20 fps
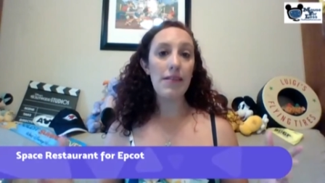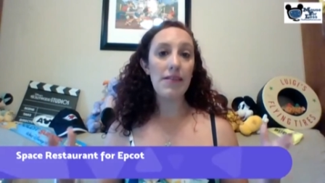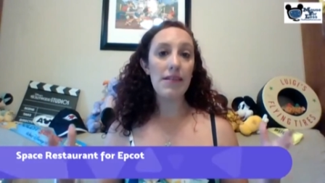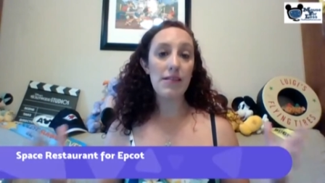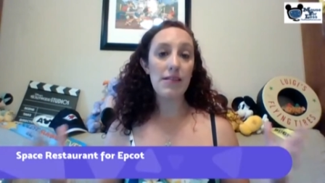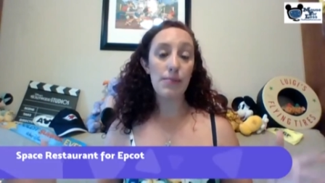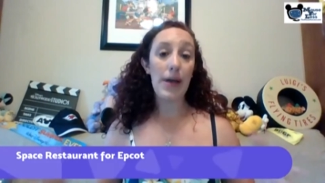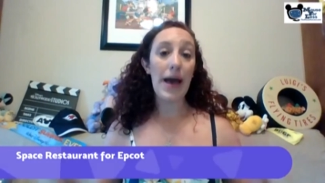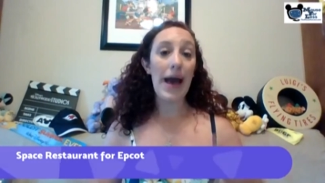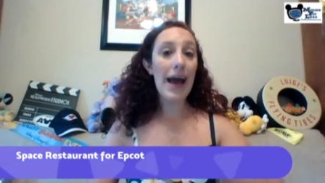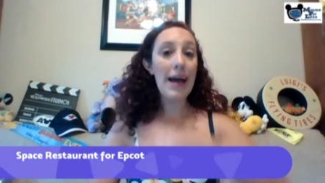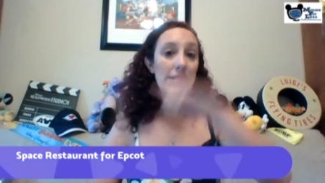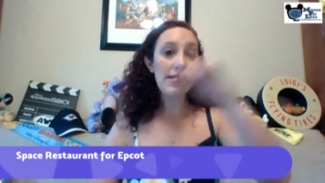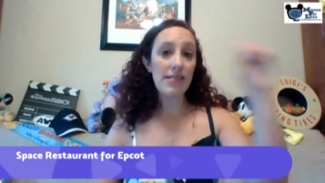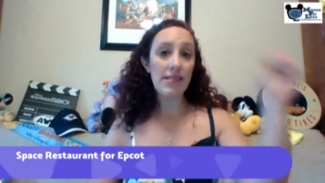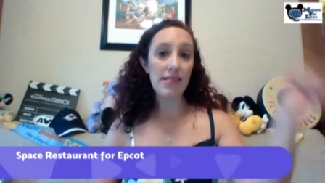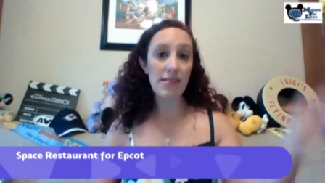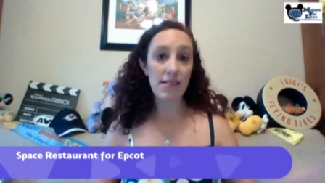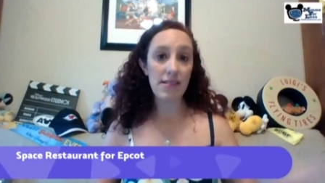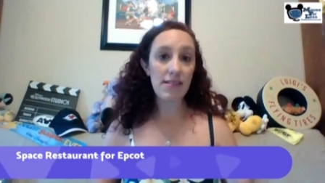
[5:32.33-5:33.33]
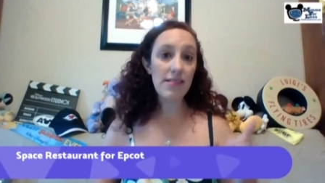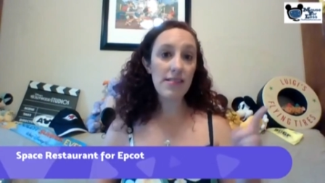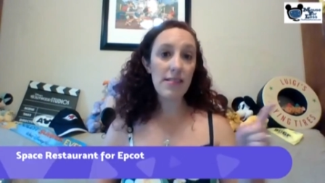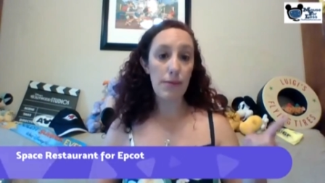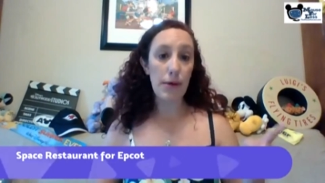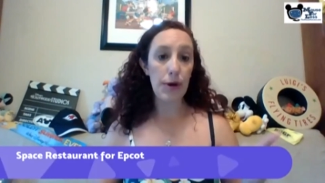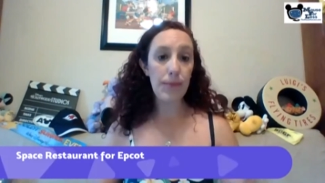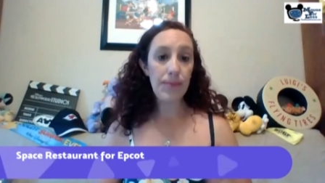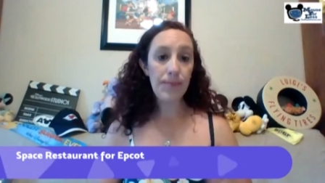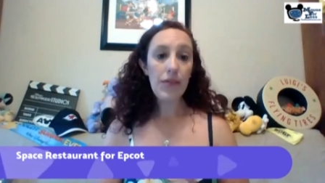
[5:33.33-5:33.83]
this past
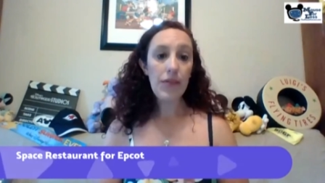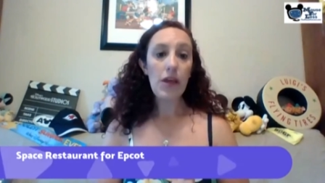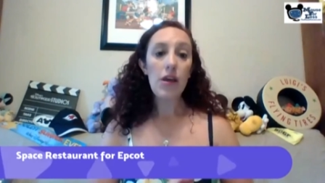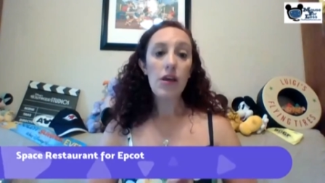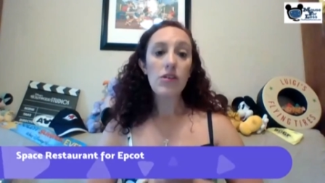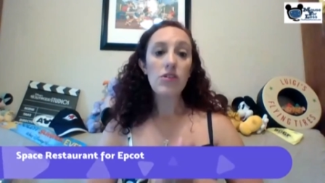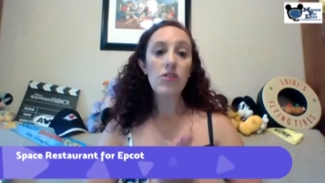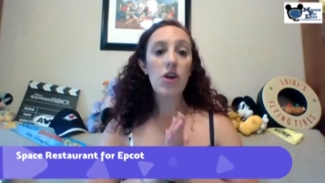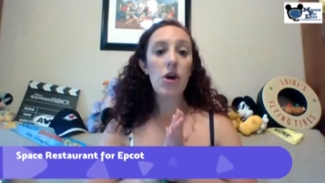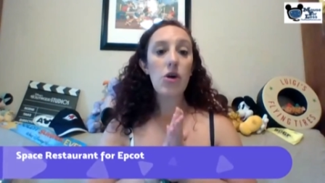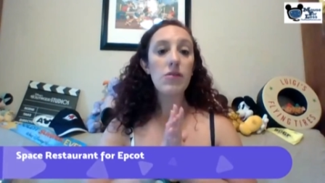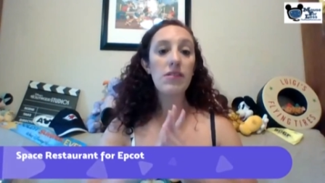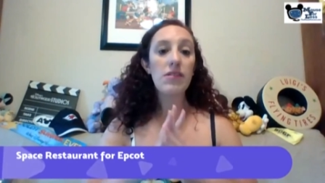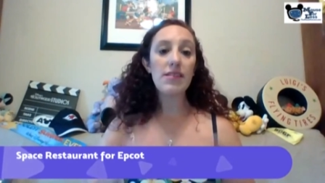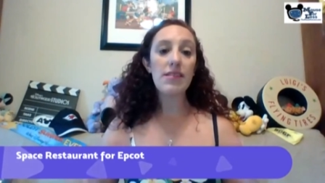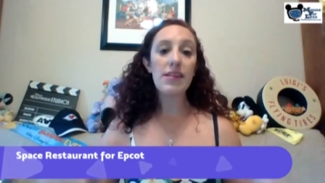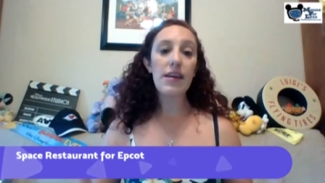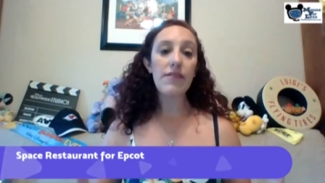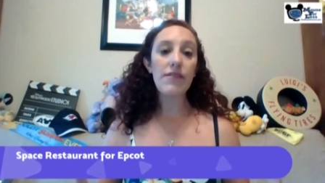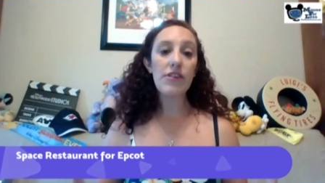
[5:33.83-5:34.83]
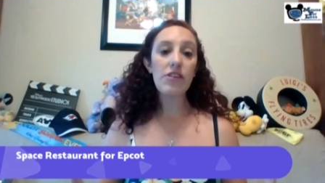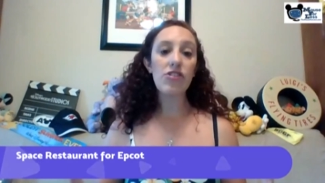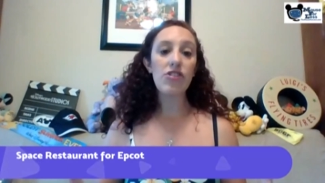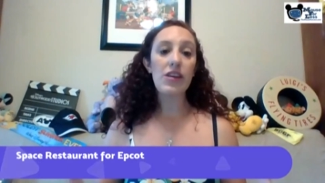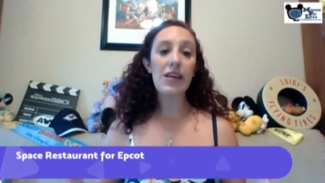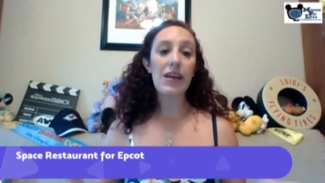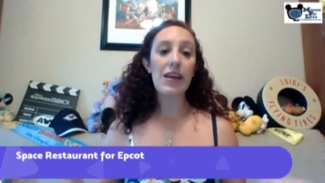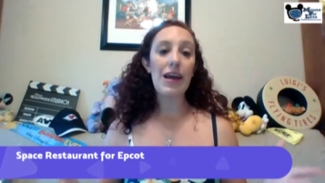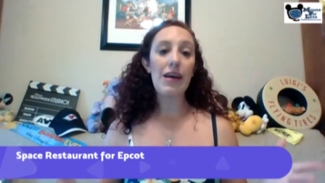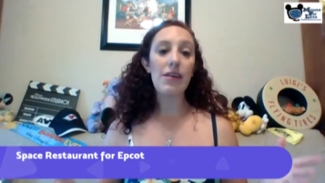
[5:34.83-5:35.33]
summer. So Disney
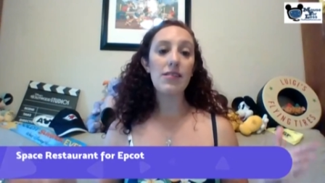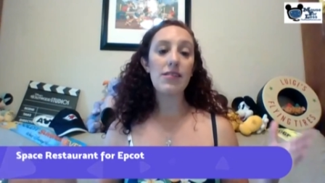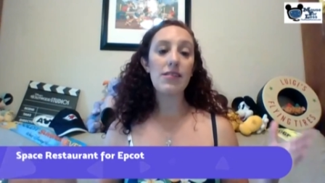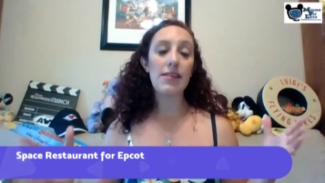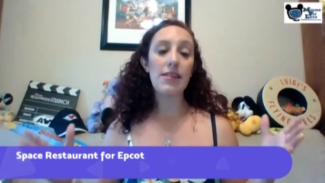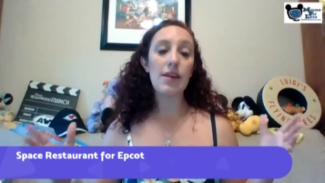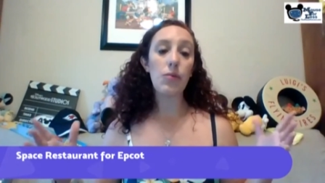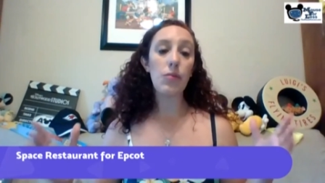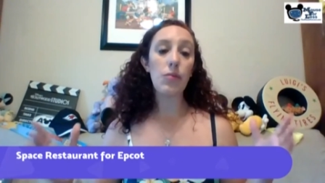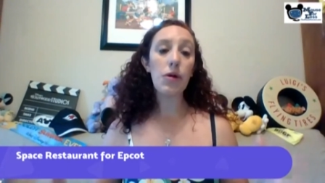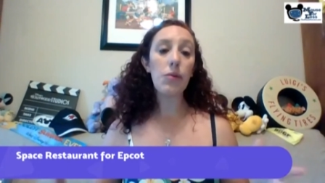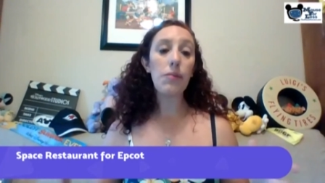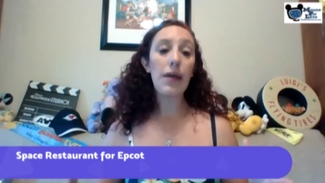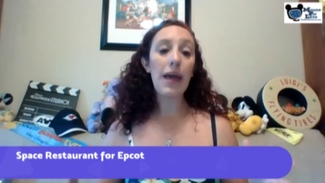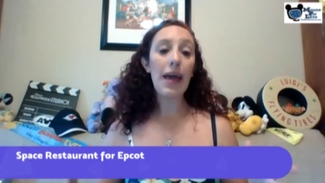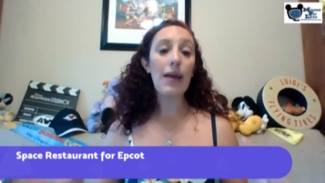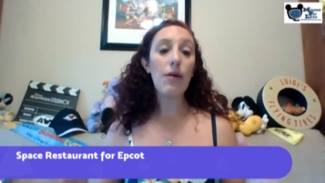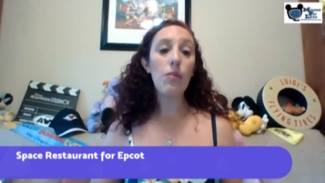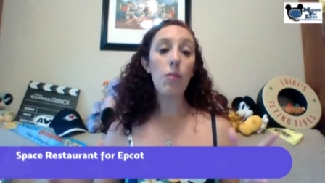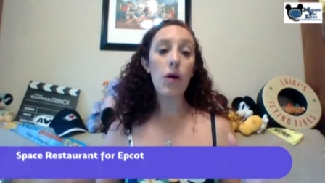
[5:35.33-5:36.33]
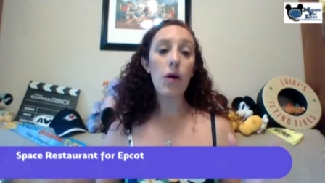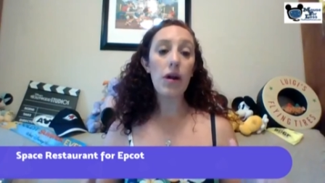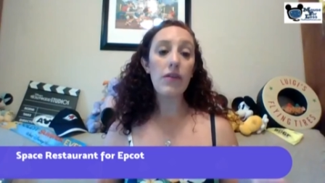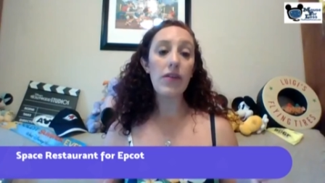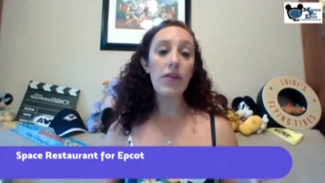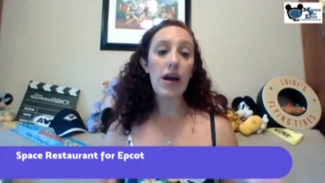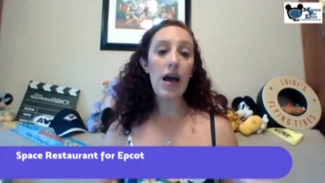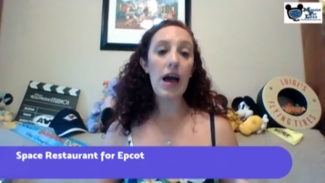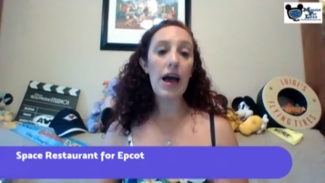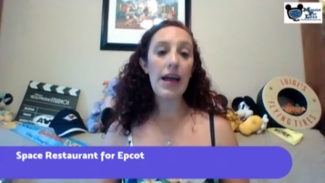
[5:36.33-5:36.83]
officially announced that there will be a
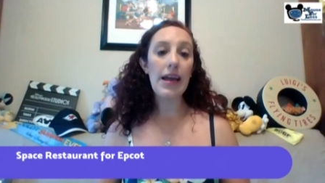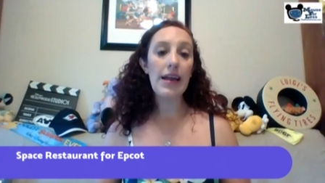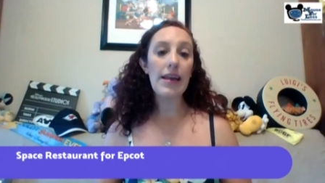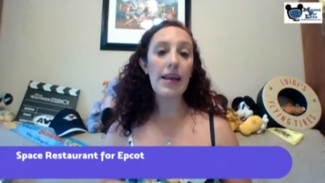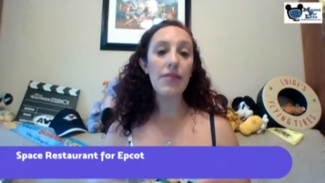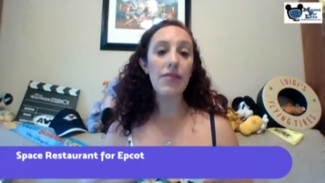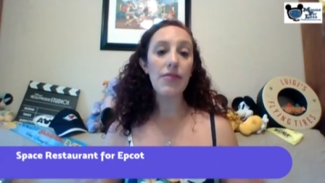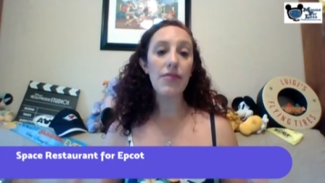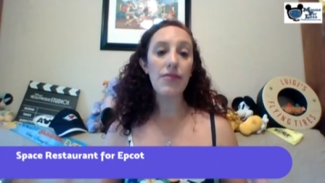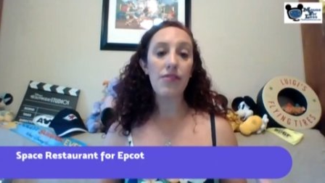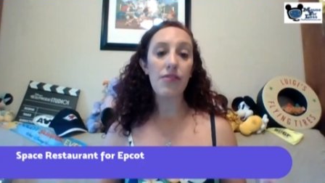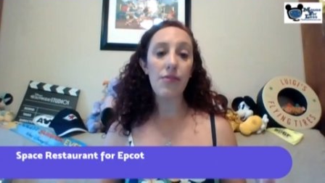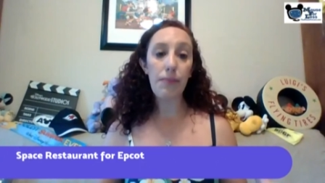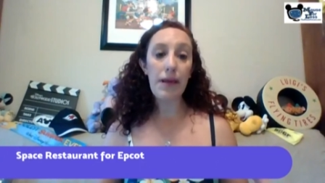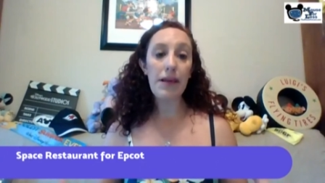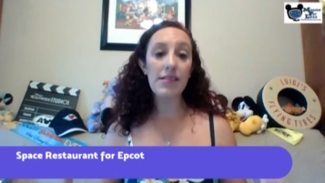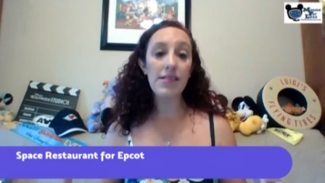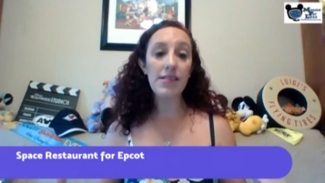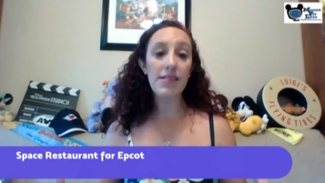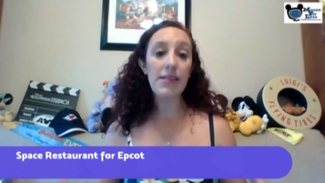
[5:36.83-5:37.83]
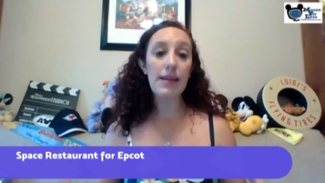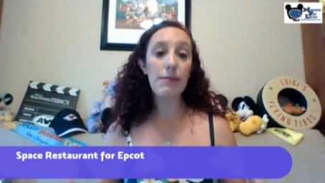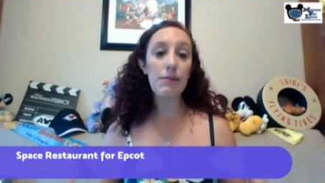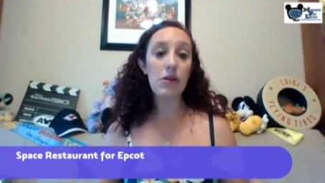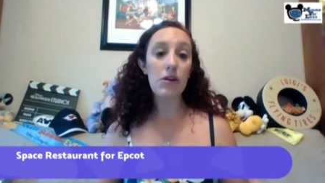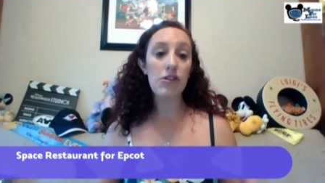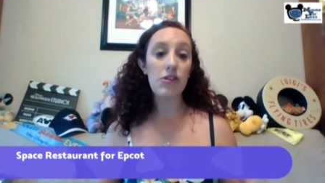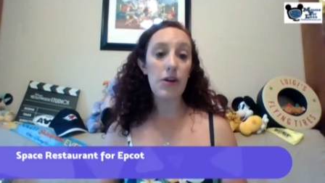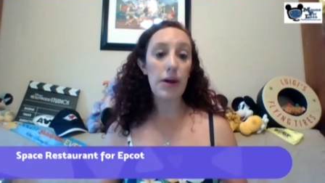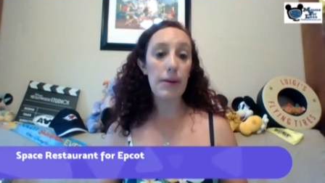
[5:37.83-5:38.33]
one-of-a-kind
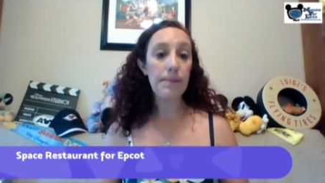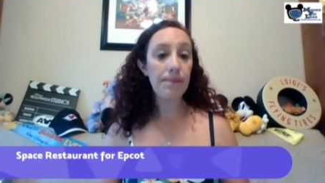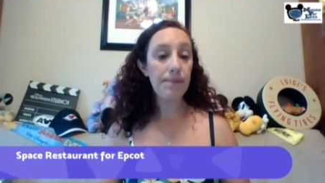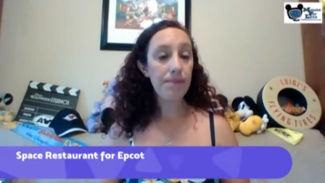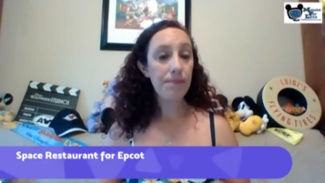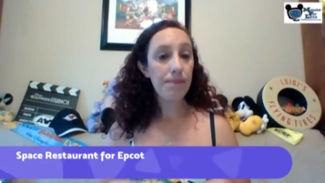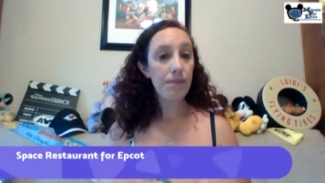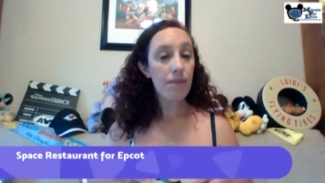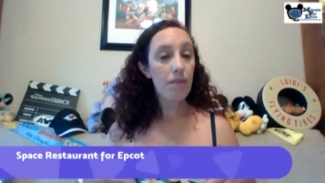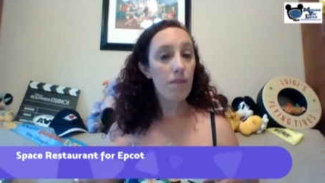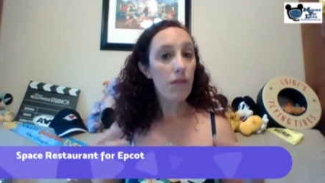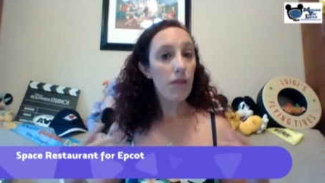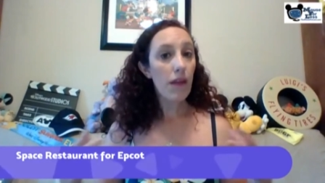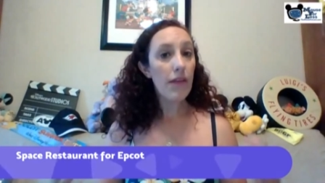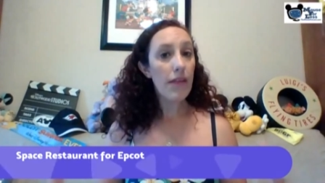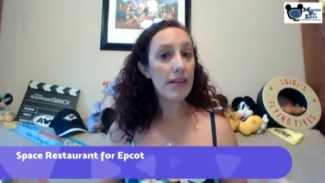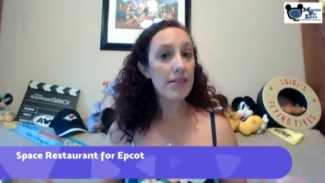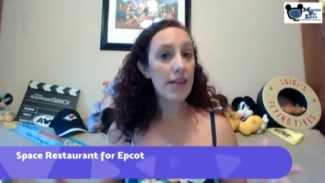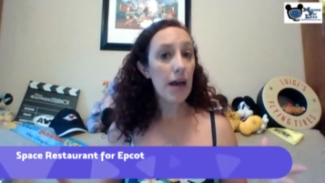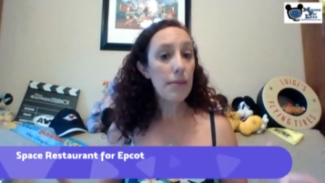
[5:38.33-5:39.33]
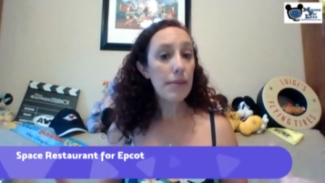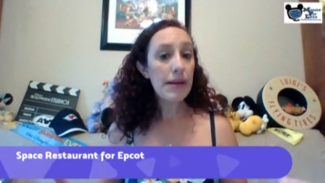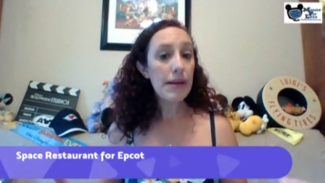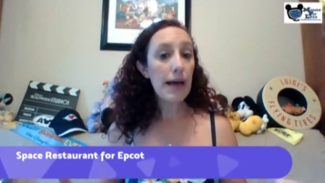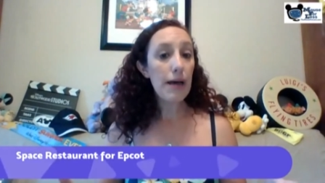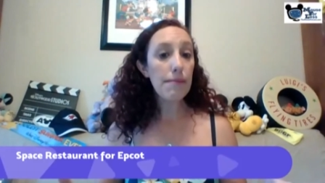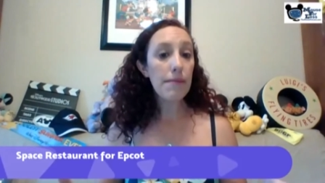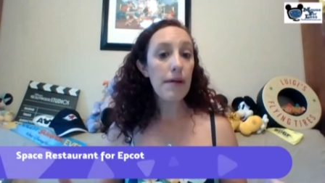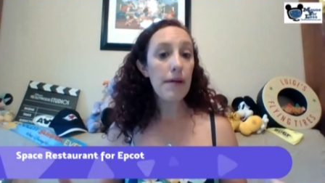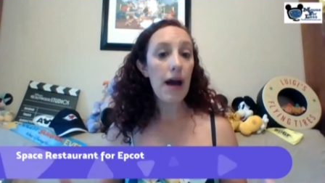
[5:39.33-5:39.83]
space-themed restaurant that's coming
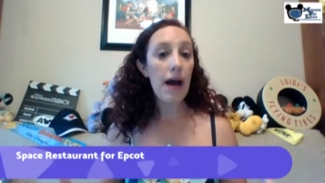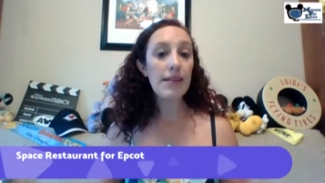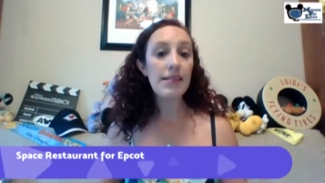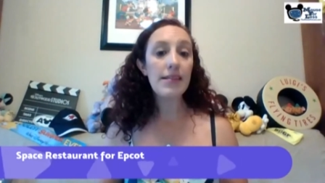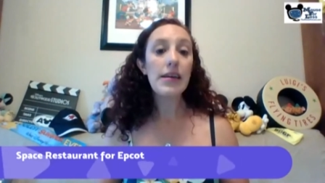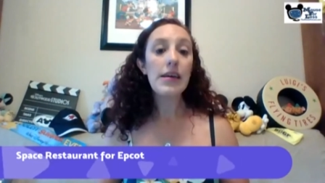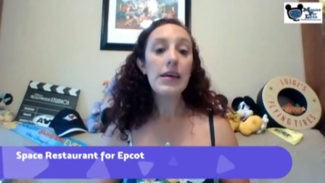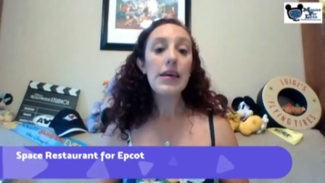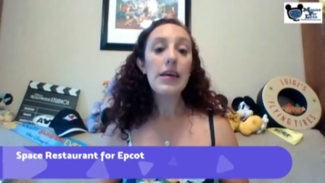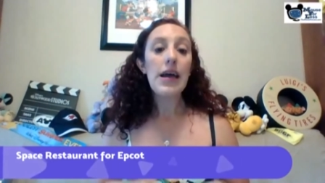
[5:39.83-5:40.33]
to Epcot.